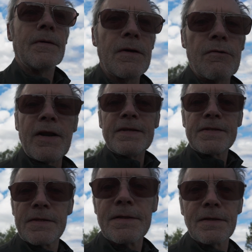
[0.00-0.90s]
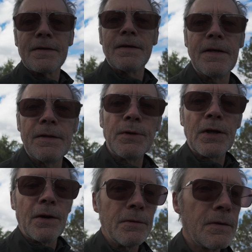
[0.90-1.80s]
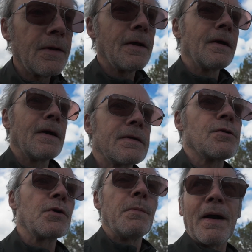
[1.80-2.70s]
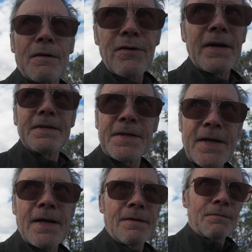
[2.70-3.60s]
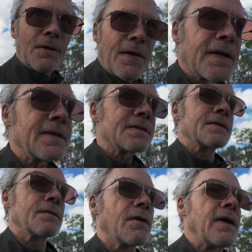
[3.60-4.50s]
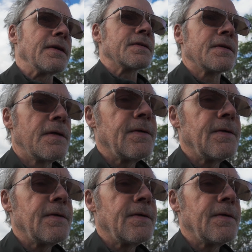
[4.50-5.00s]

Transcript: A grace. Here we go. Talk about grace again. Well, that is the grace.